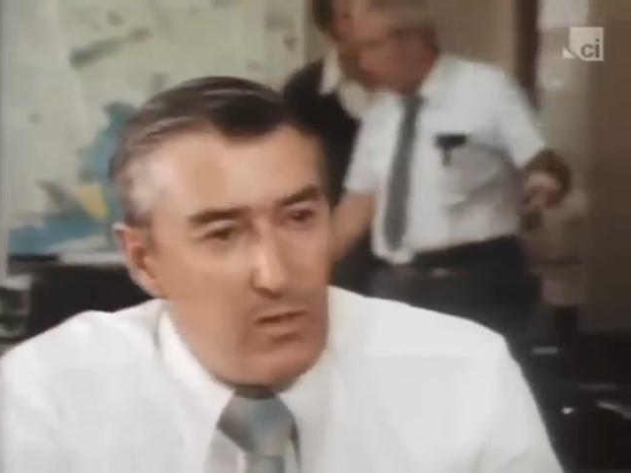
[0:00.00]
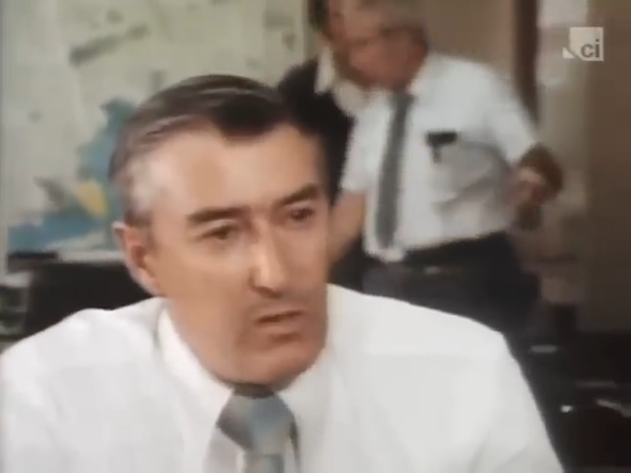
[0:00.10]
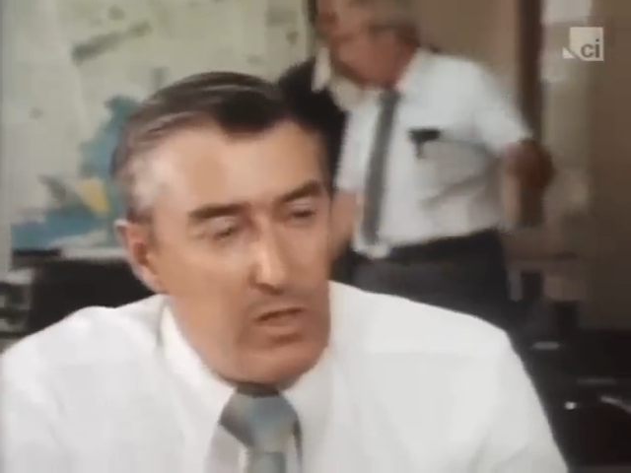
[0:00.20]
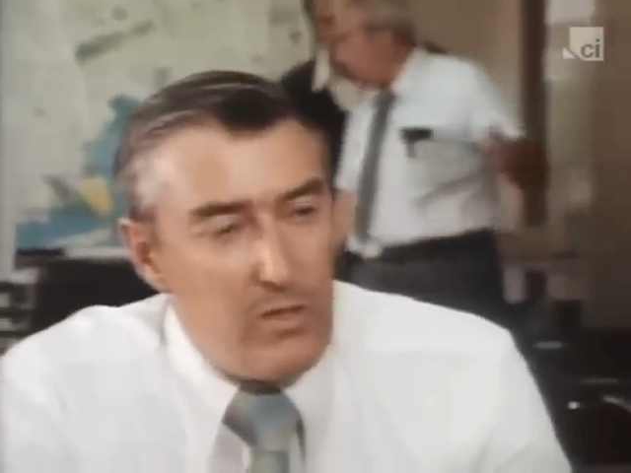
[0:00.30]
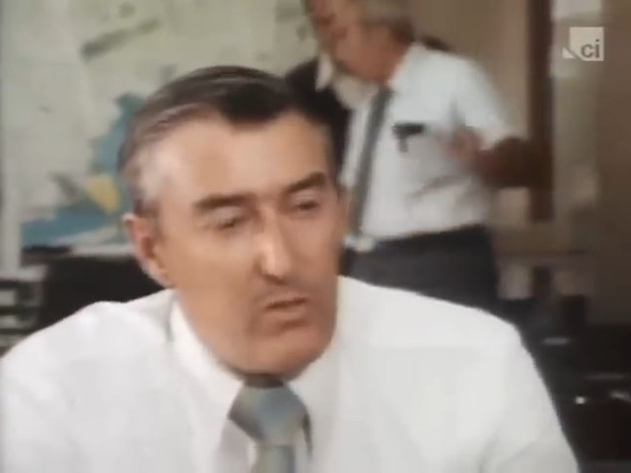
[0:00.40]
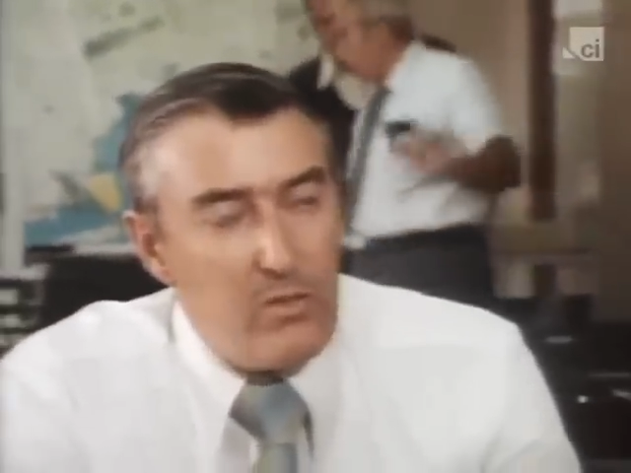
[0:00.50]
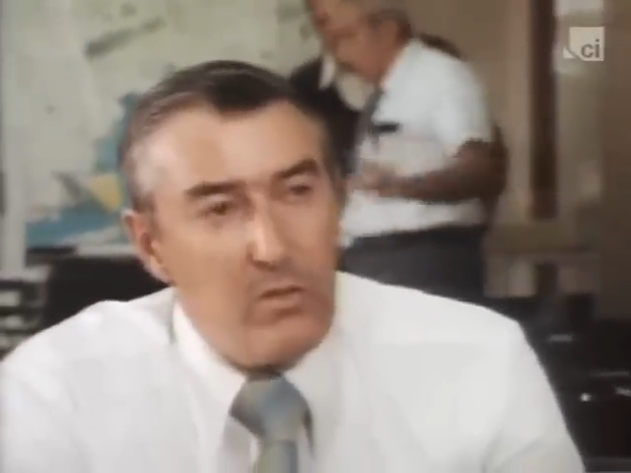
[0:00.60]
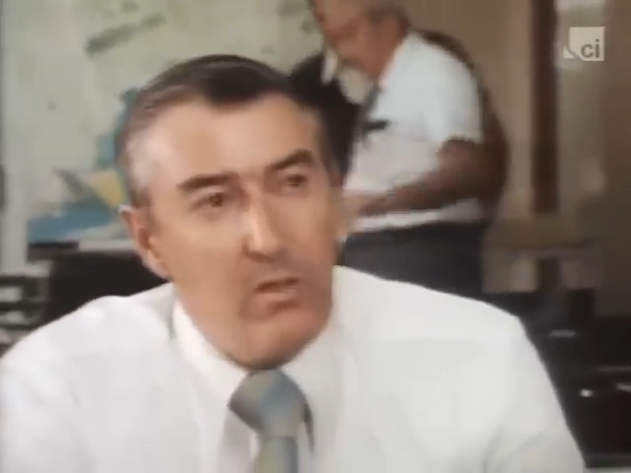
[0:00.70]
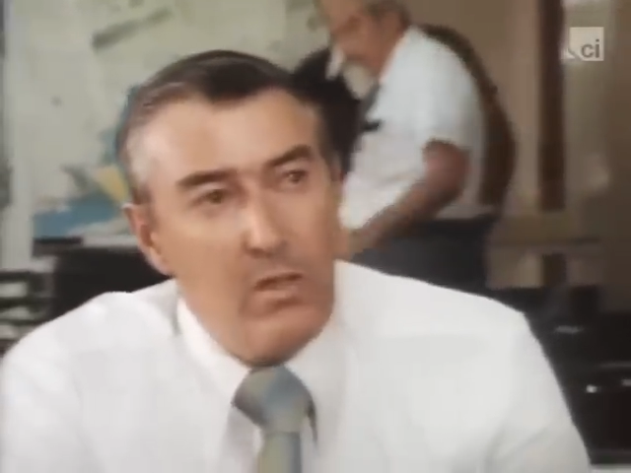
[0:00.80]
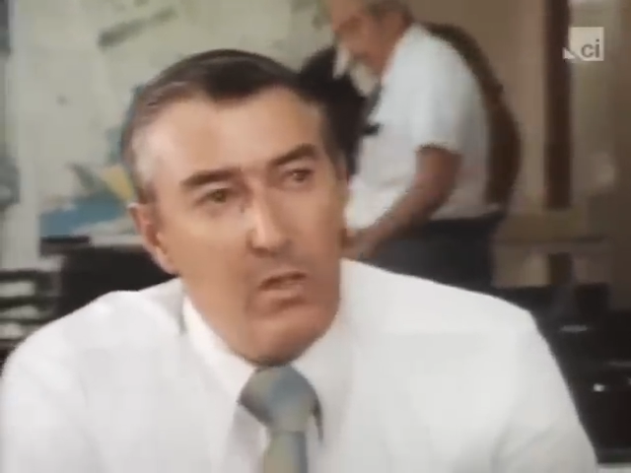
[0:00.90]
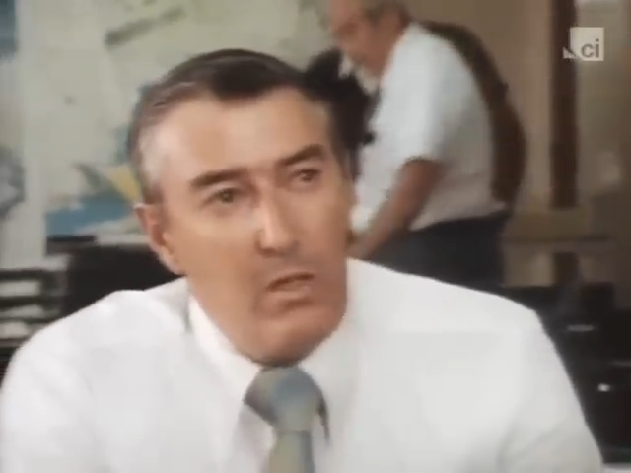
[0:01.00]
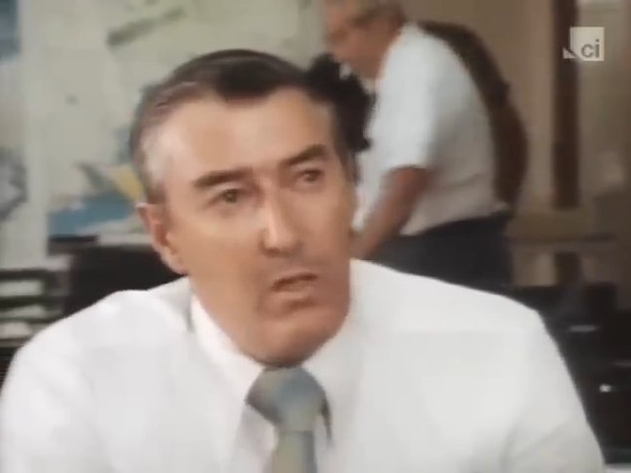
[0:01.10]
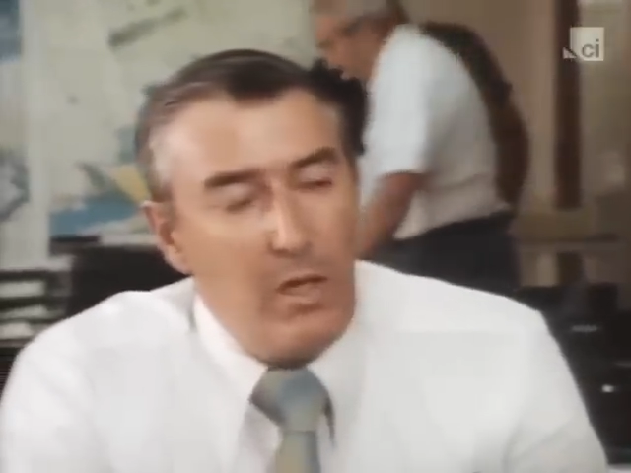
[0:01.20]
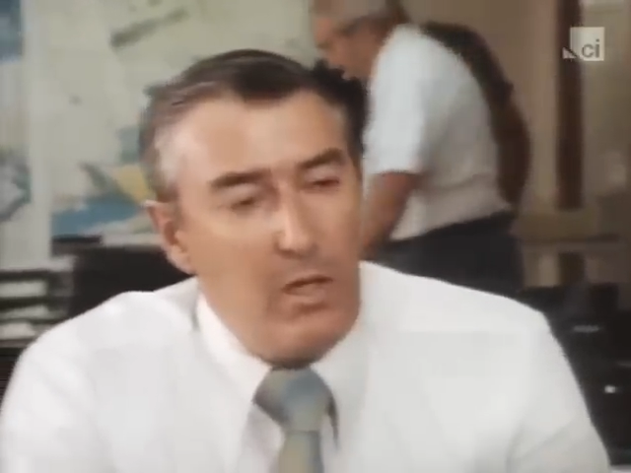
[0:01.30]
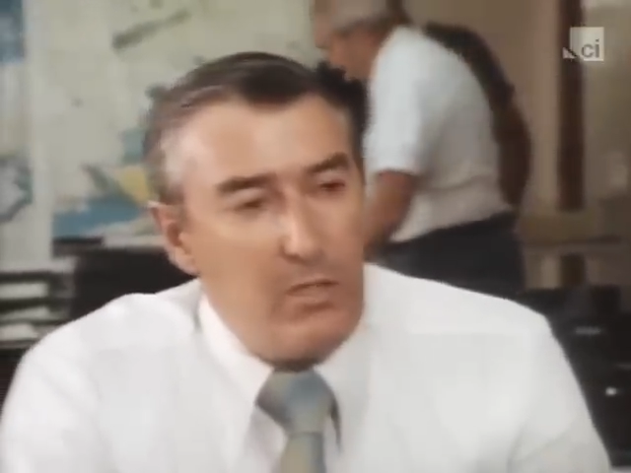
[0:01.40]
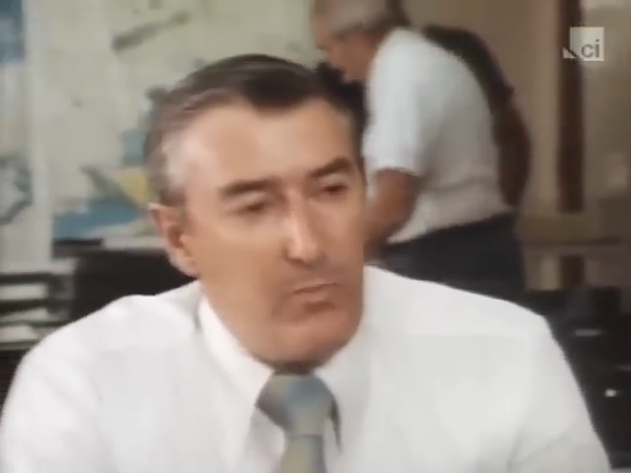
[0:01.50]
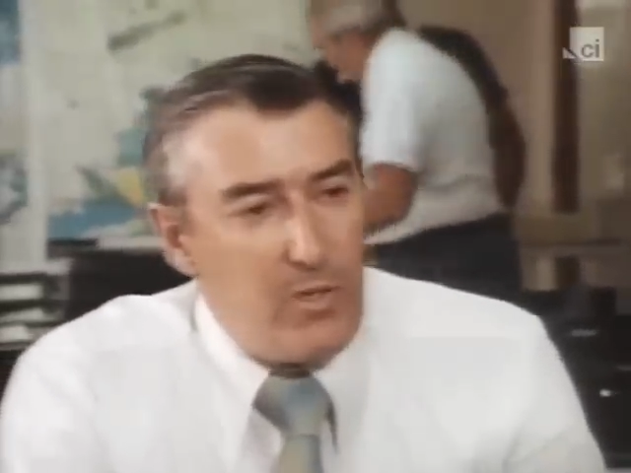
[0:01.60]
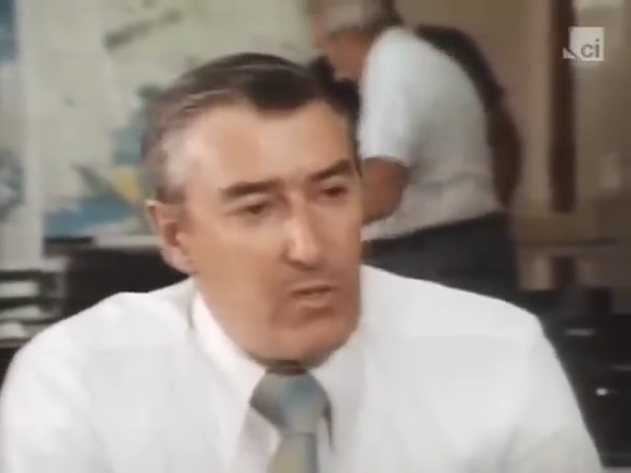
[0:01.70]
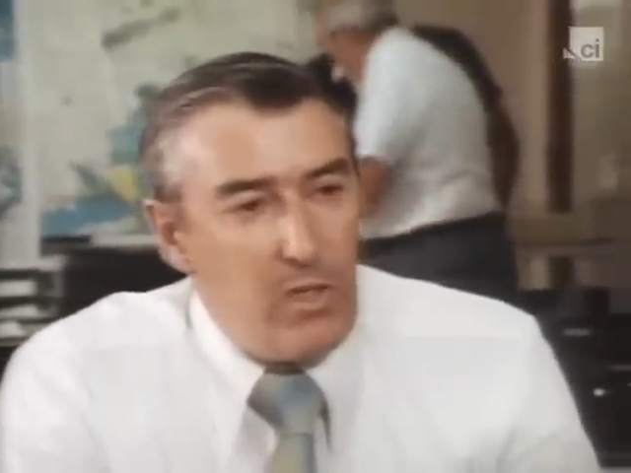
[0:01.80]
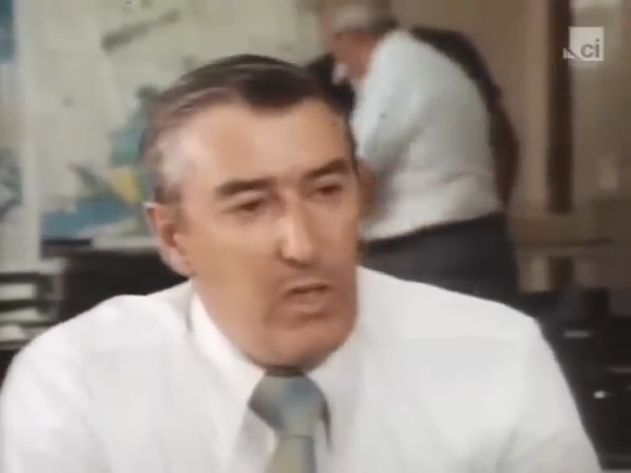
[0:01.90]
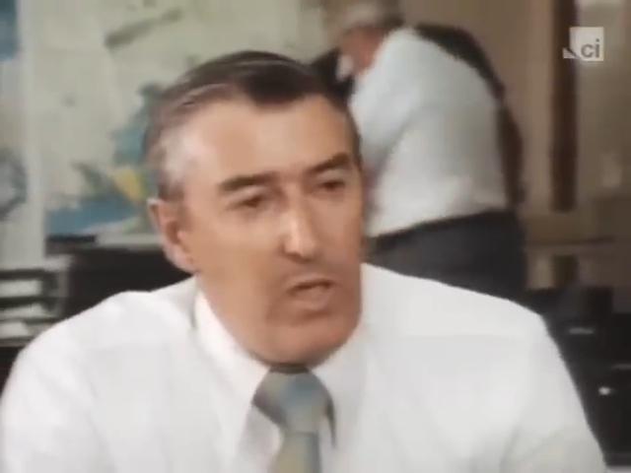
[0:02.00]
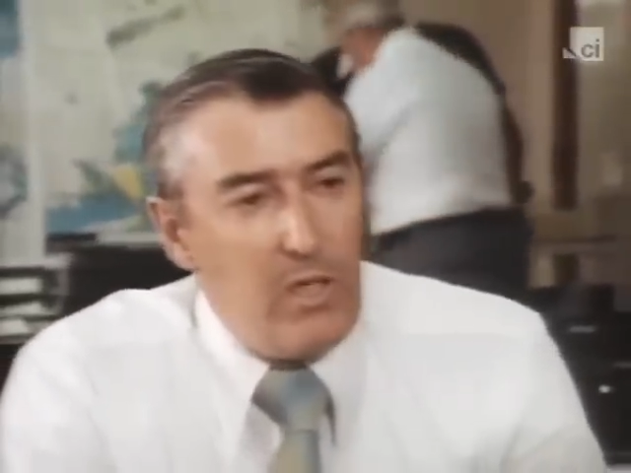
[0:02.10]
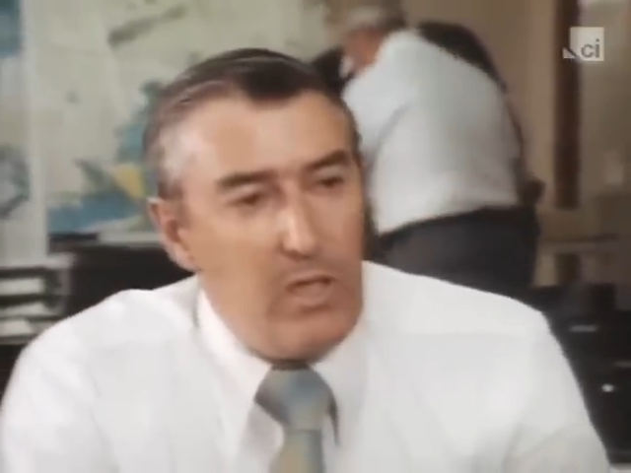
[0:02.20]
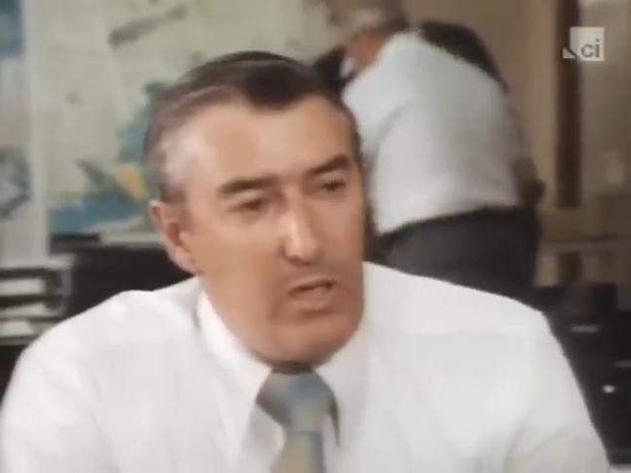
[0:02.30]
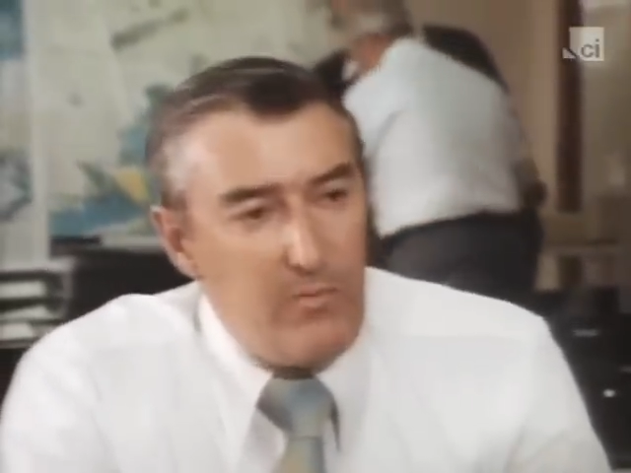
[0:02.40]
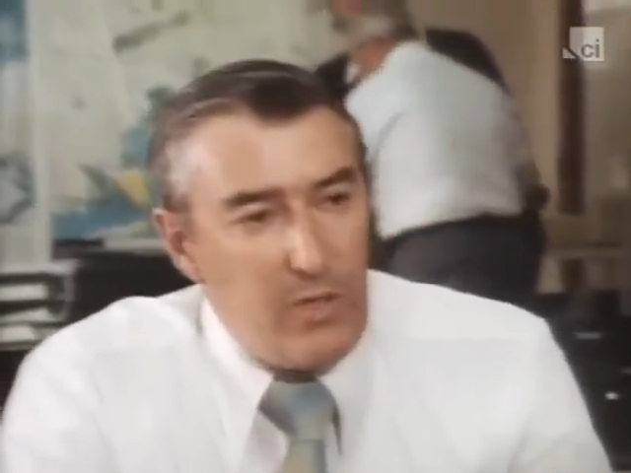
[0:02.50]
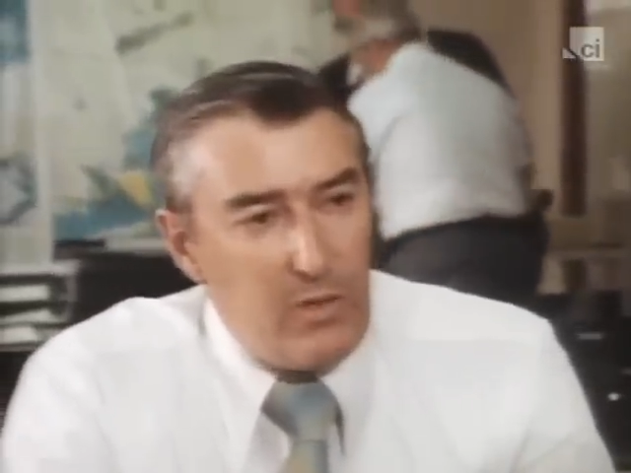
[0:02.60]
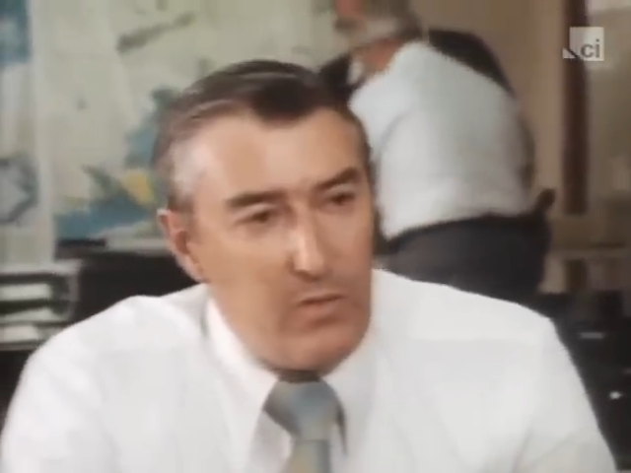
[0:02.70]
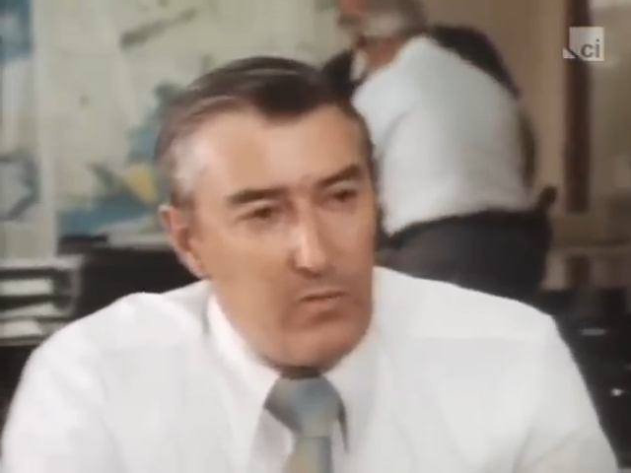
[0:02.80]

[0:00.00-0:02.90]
locations, and especially late in the evening.